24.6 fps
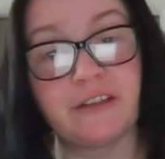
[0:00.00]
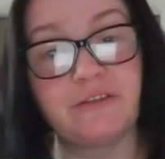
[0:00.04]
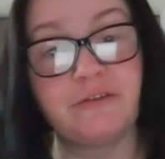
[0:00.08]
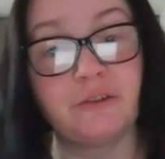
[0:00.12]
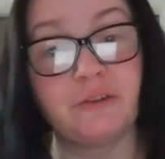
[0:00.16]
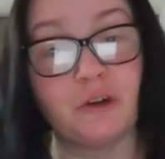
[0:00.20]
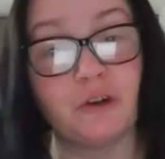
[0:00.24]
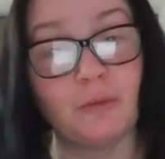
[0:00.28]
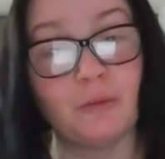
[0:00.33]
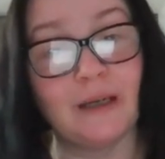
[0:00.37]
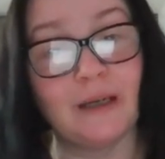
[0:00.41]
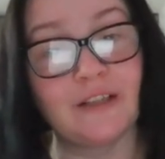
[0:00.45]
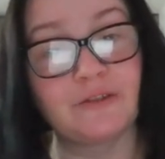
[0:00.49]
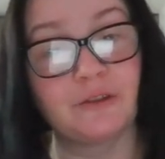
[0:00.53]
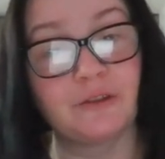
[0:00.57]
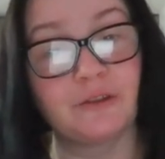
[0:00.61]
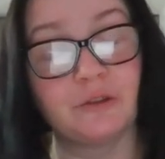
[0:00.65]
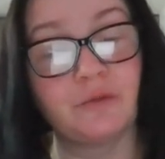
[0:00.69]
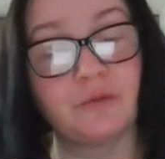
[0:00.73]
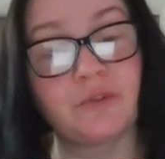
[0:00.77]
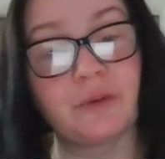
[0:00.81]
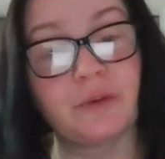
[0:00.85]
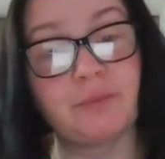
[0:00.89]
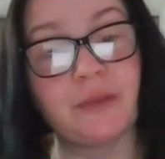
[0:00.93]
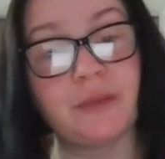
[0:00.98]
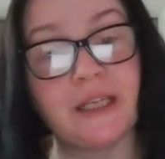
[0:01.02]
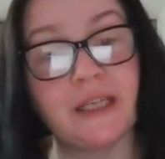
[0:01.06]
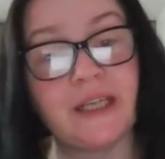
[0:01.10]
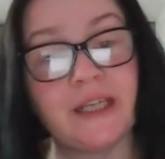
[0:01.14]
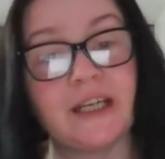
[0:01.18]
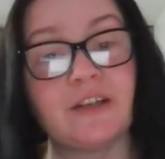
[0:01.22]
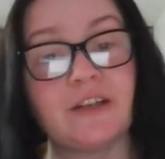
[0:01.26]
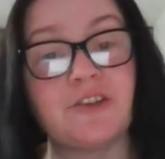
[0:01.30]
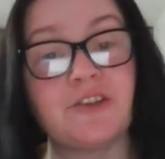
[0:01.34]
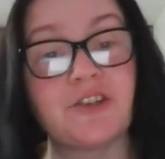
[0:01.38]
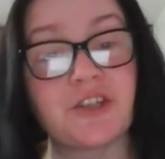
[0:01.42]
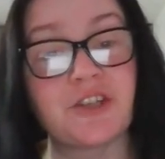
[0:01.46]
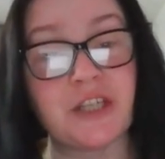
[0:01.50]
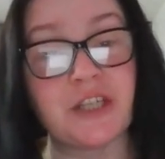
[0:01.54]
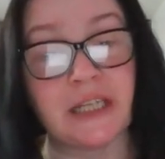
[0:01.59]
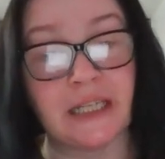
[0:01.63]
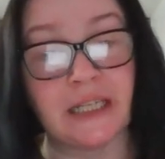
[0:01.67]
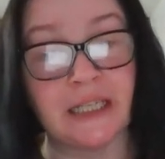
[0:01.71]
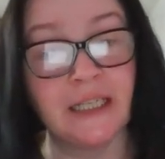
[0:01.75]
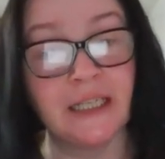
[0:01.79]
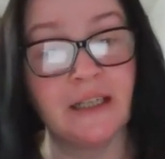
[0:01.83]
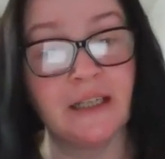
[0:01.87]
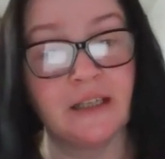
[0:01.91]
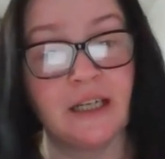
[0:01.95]
format over
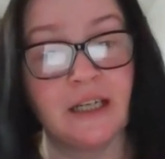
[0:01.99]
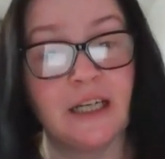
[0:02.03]
PNG.